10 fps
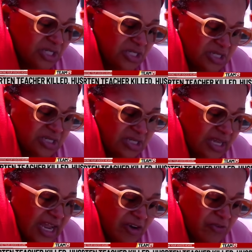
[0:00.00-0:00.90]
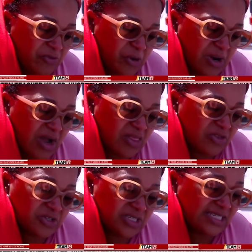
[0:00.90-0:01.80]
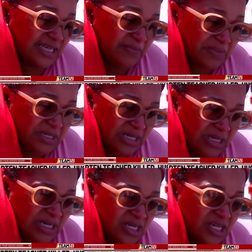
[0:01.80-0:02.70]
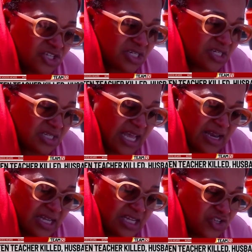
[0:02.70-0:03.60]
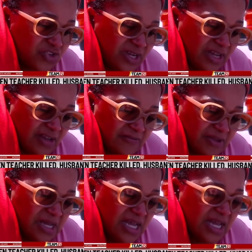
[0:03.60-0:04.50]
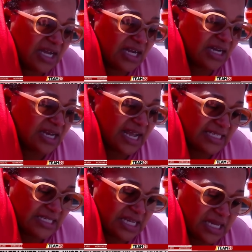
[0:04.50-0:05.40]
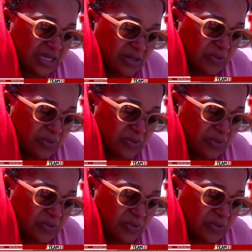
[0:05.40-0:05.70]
She just cared for others deeply. She just had a history of connecting